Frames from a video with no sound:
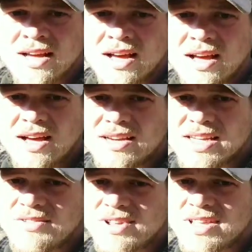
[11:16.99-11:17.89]

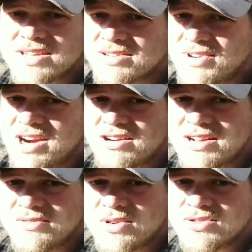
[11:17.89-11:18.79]
Given the
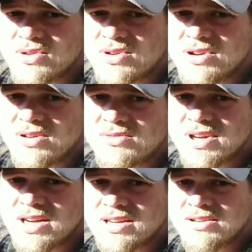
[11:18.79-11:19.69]
severity of what's going on
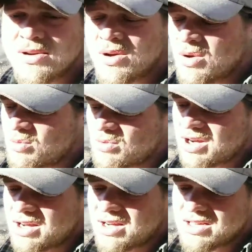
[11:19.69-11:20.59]
around here,
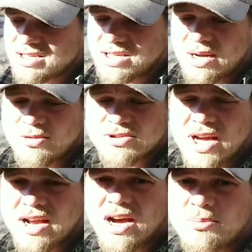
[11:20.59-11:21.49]
I'm gonna
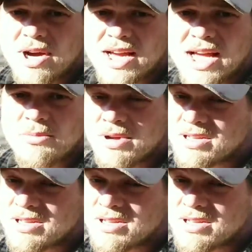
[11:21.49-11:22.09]
try to up my game.